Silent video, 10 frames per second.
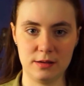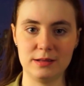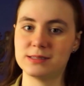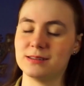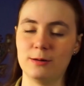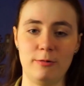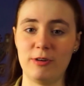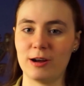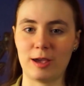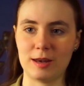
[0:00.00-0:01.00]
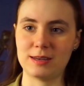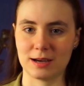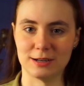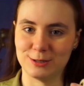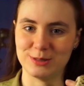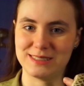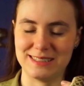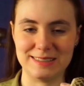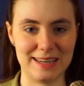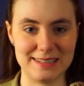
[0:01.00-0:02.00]
It's a very
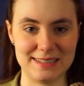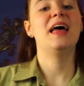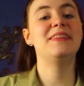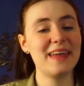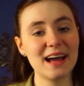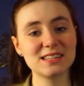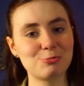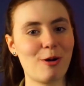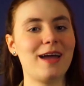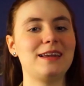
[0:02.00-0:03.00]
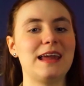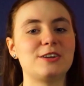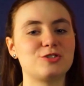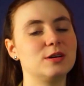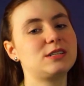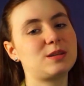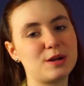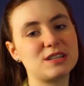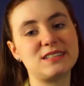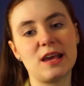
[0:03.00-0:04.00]
tongue-twisty sentence. And that's why naturalist
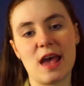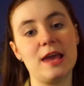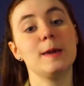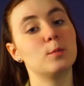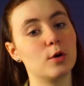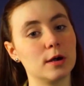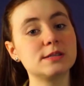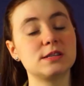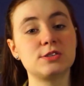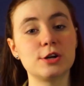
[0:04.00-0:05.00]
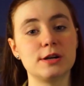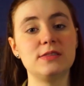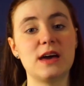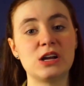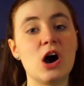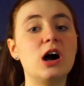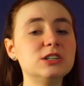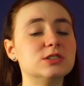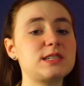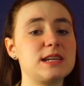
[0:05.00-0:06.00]
Percy A. Morris asserted that
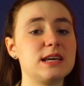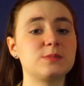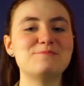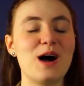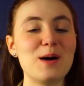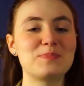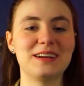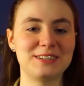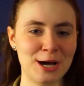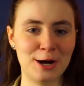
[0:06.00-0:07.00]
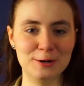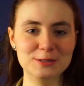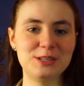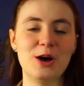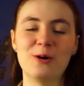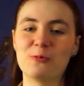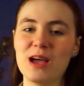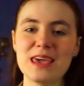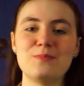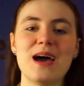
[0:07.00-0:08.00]
hognose snakes pop their toads
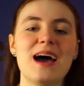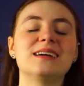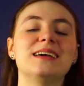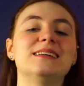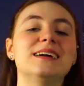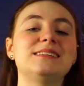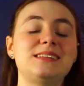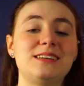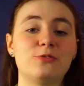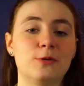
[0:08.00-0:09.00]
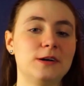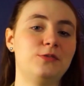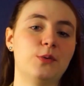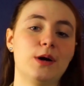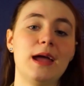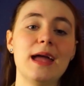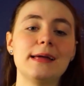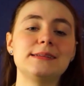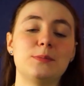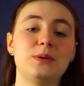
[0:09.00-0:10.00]
way back in 1944
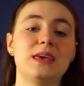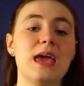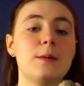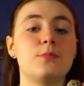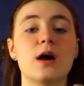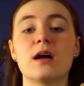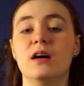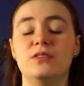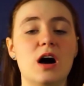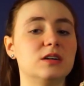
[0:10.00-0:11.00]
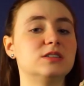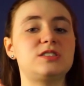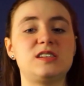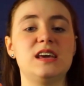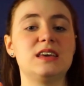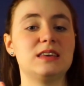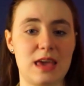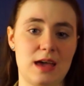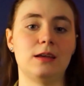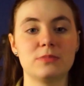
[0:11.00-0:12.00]
and it became part of hognose snake
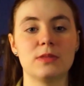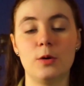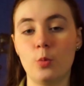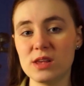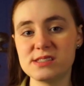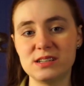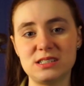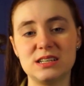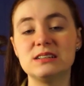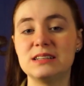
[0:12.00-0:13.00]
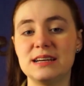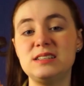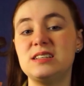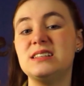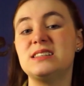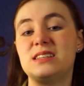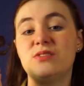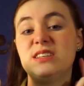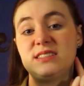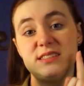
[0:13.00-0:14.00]
canon. It wasn't until
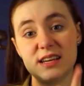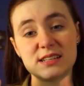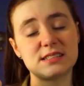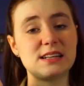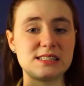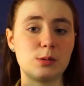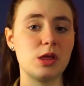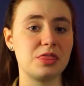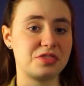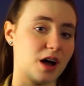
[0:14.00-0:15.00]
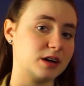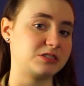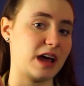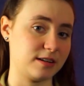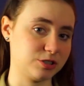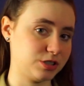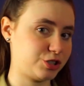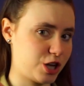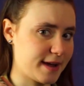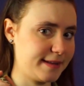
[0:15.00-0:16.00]
1976 that someone thought to actually
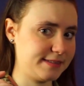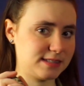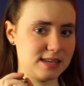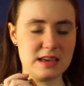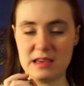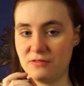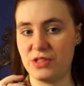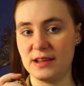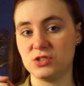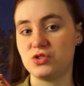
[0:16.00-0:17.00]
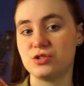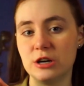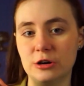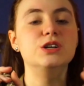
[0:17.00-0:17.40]
check and see if that is true.